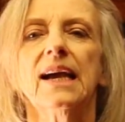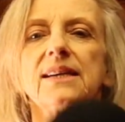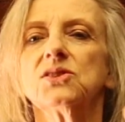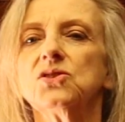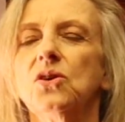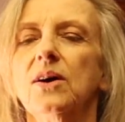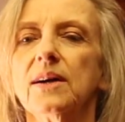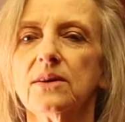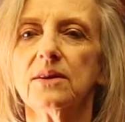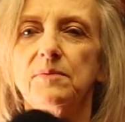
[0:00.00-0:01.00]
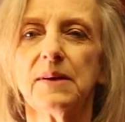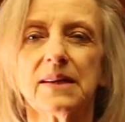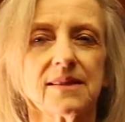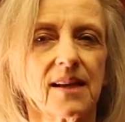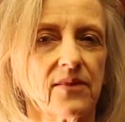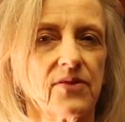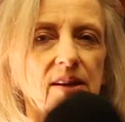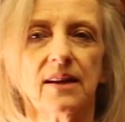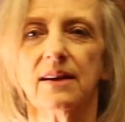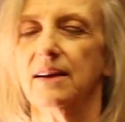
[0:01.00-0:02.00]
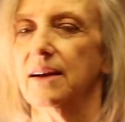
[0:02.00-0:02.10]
is not going to be as heavy